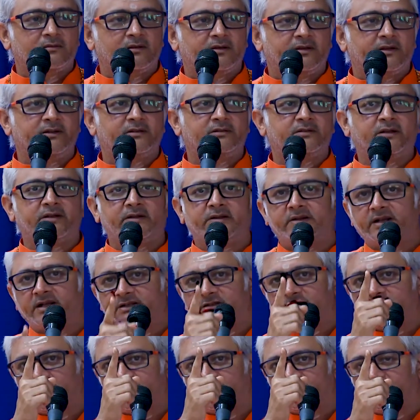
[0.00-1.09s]
In the
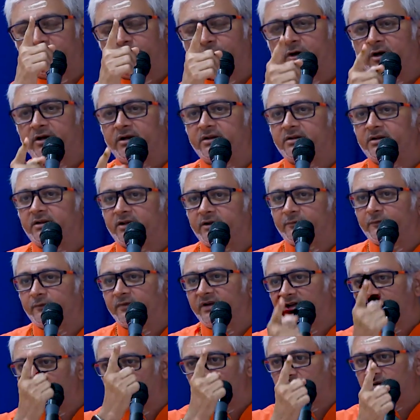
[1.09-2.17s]
direction of the pointer, if
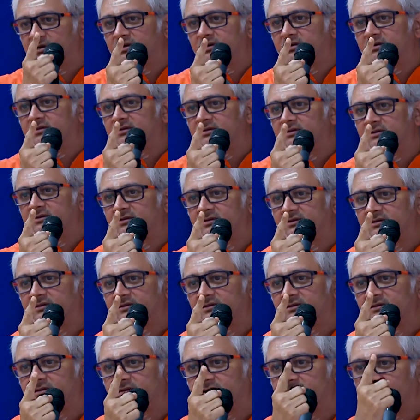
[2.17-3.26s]
we look,
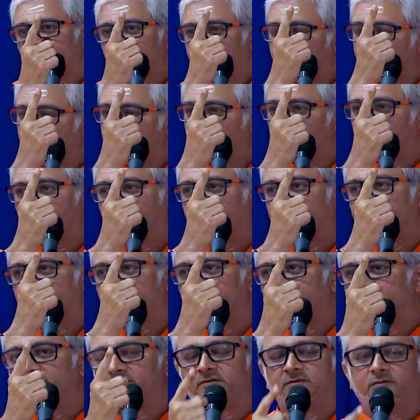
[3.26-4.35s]
we will find
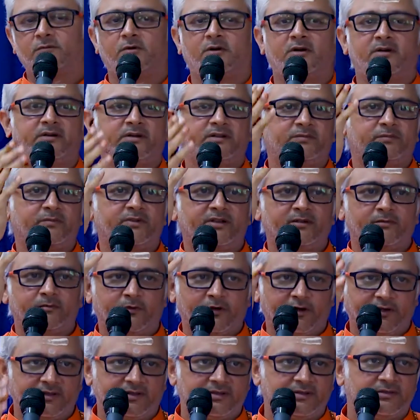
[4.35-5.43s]
what is being
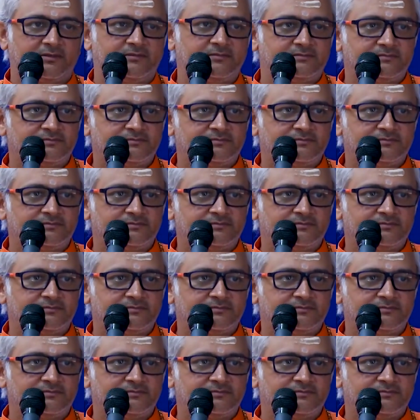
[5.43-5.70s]
pointed.